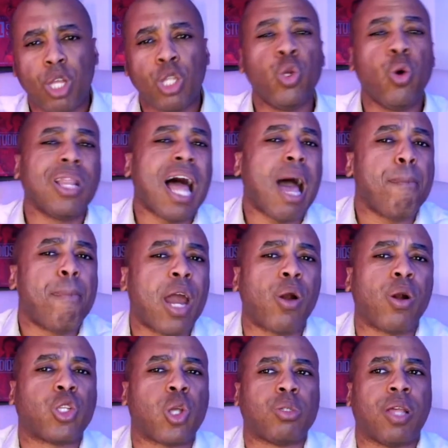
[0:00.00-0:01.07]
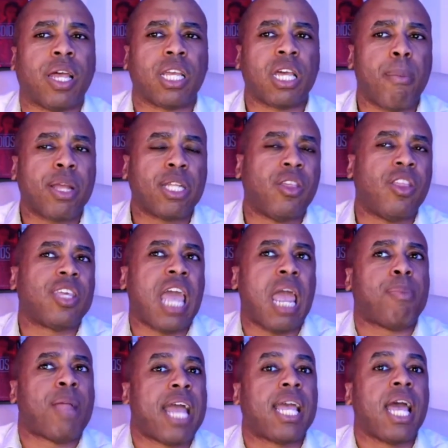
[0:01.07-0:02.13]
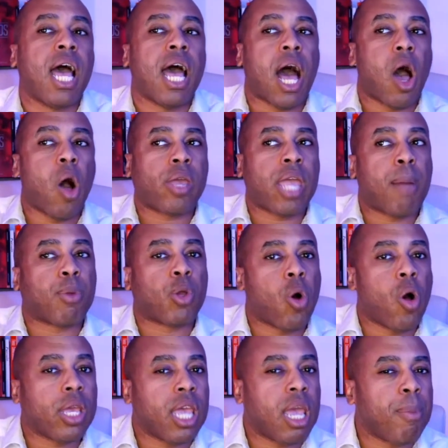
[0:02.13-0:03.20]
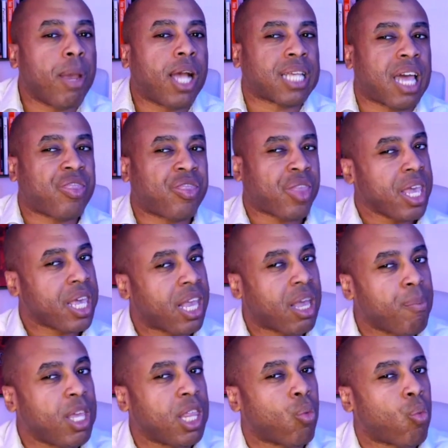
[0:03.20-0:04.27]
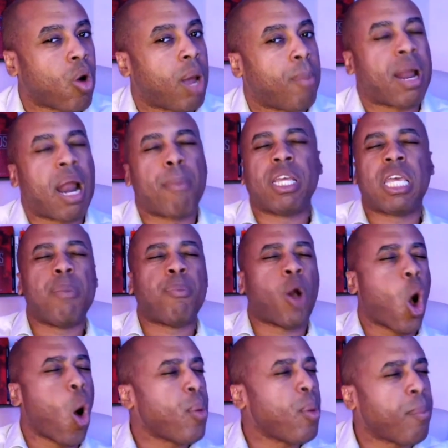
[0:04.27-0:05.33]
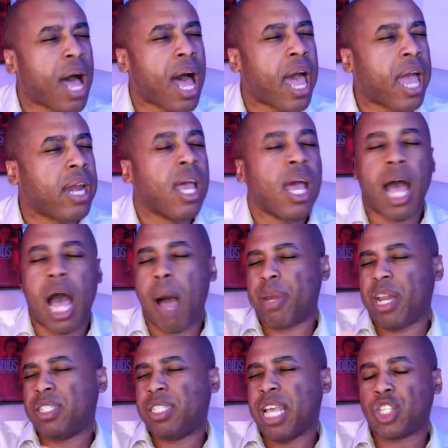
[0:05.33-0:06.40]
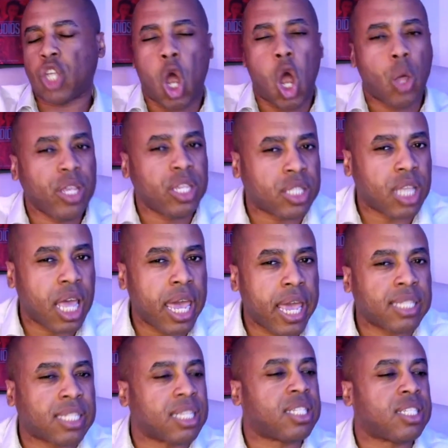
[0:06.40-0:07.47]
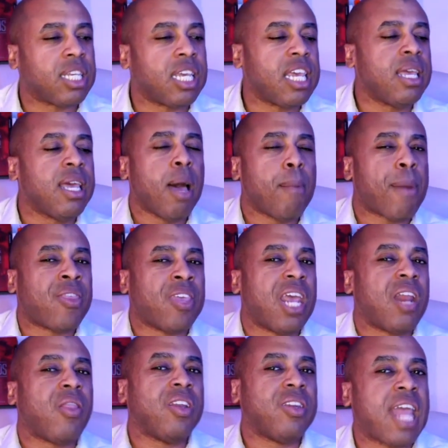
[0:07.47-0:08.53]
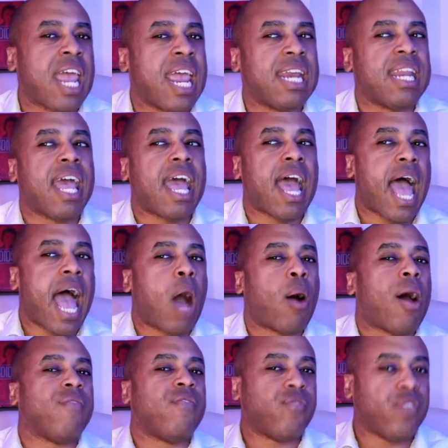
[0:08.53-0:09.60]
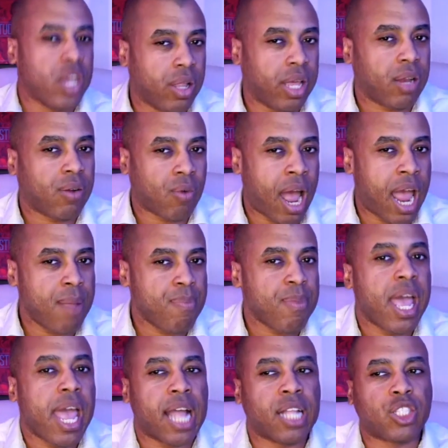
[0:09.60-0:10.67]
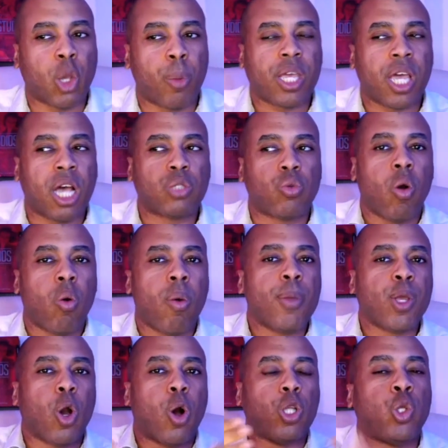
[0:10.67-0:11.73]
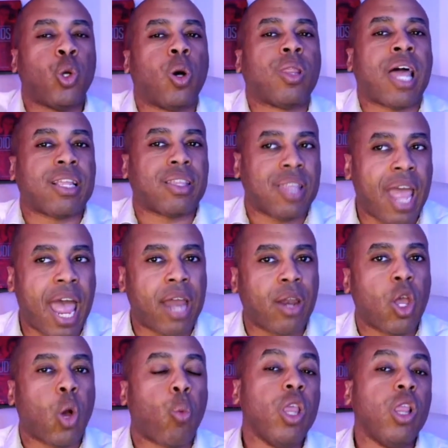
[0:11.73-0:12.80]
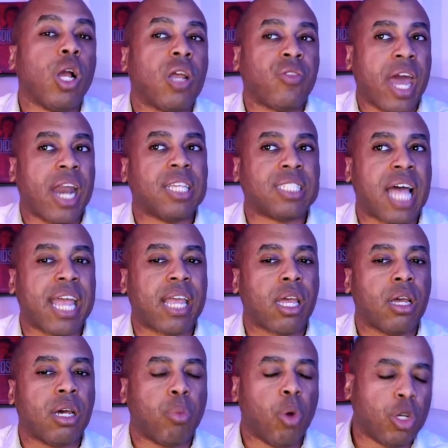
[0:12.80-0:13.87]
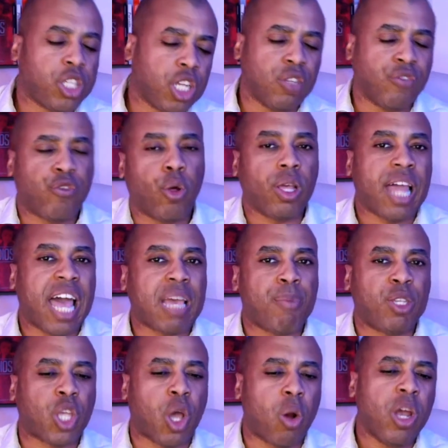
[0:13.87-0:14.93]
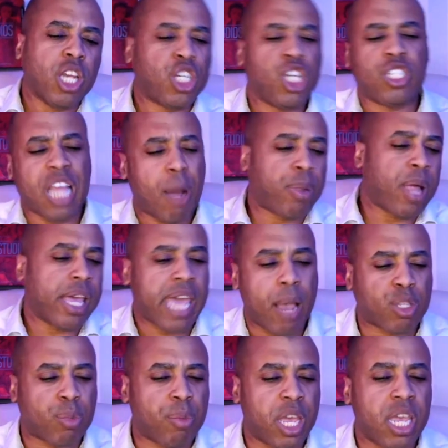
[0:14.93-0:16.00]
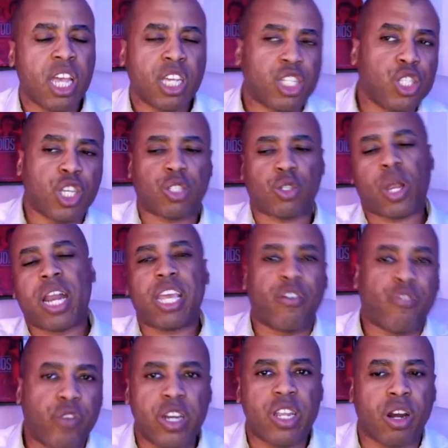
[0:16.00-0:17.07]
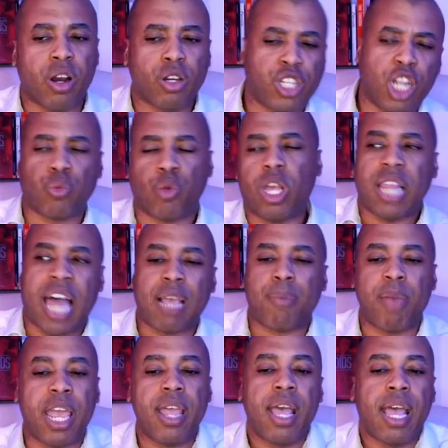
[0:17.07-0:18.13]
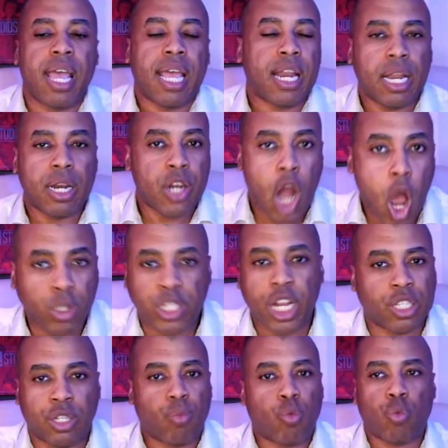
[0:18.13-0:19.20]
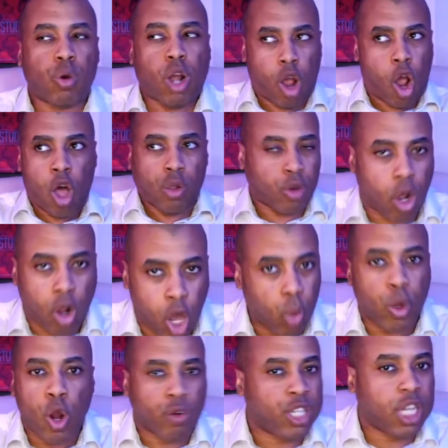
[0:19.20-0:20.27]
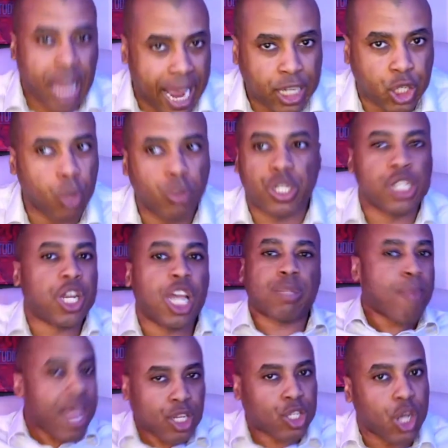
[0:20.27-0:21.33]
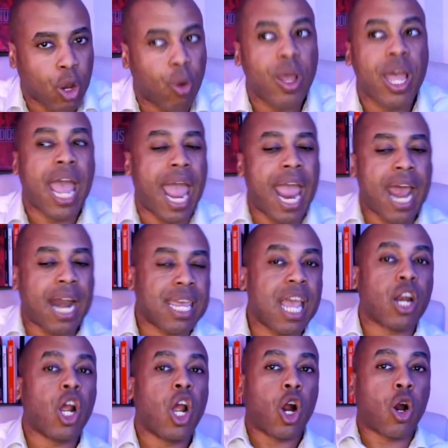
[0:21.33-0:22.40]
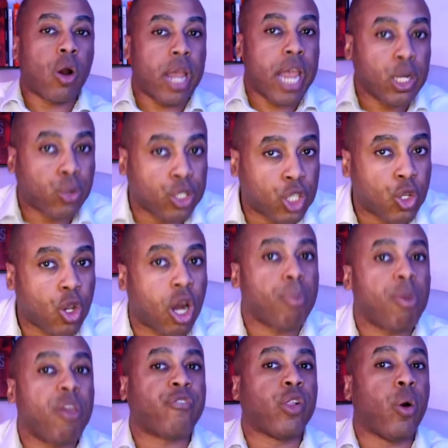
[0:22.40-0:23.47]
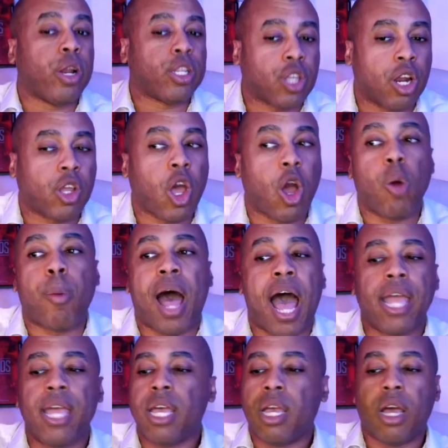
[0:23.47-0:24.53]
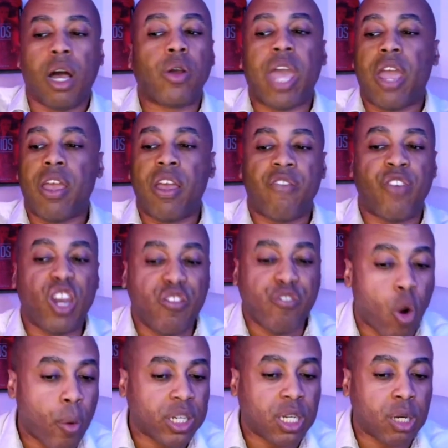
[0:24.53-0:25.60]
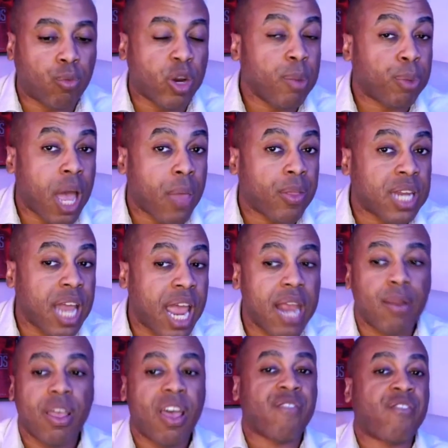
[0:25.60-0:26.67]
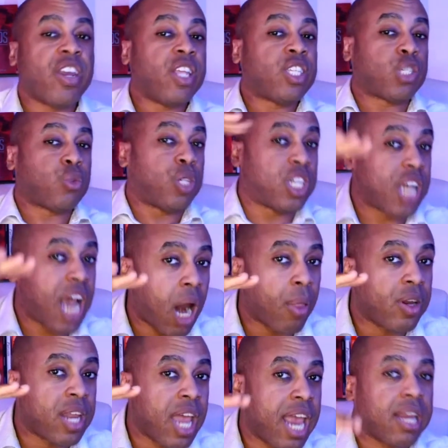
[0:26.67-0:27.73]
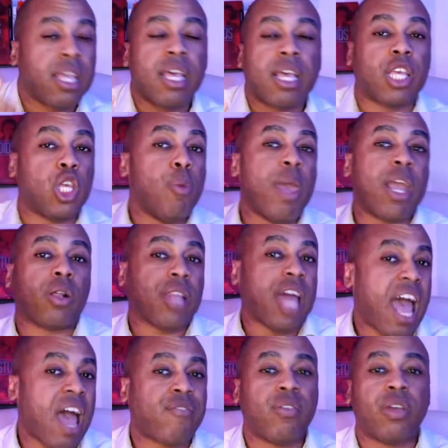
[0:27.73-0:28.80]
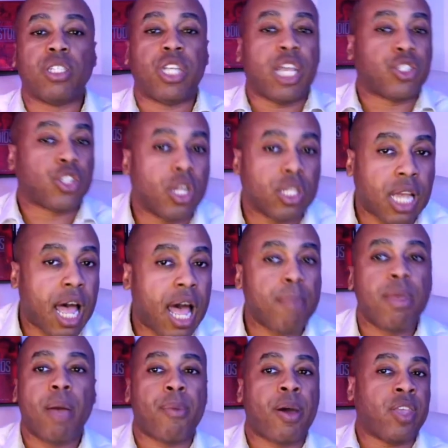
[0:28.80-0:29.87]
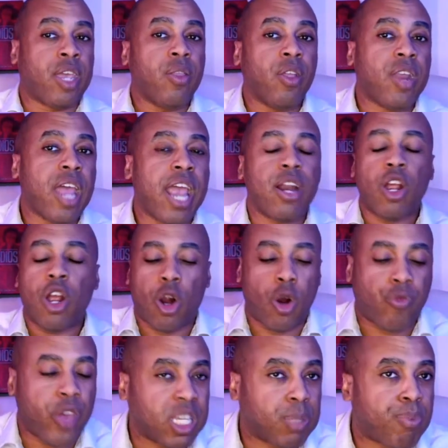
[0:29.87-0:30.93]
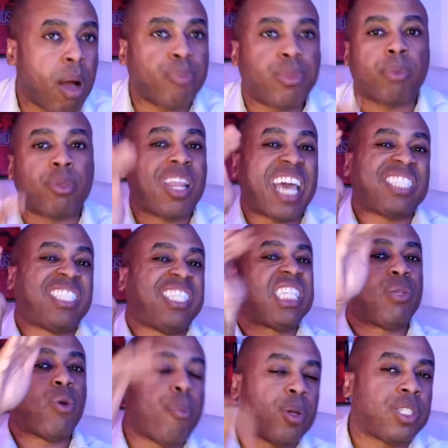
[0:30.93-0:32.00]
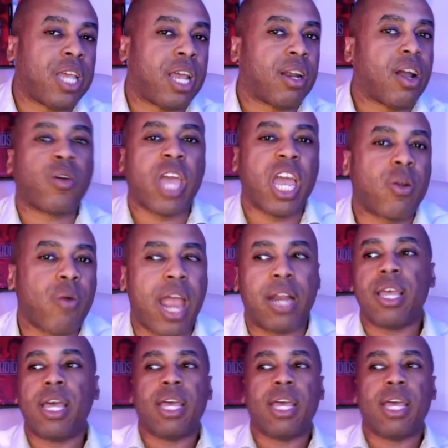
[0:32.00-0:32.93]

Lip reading: do a lot better in terms of like coming to the game like, okay, I'm going in because I think he could be the one, but I'm going to keep an open mind. I'm going to assess all these things and see by the end of the date how I'm feeling, right? And so because women go into it like that, we look at that as like, well, she doesn't fully like me, so she's not playing games with me. She's just trying to get a free dinner. She doesn't really like me. No, she doesn't. All we know, she likes you. She just met you. And again, her interest is going to be fluid. It's going to go by, okay, 54 when she replanned the date, 56 when she got on the date. You make her laugh. She has a good time. By the end of the date, her thing's bumped up to like 61%. Okay, great.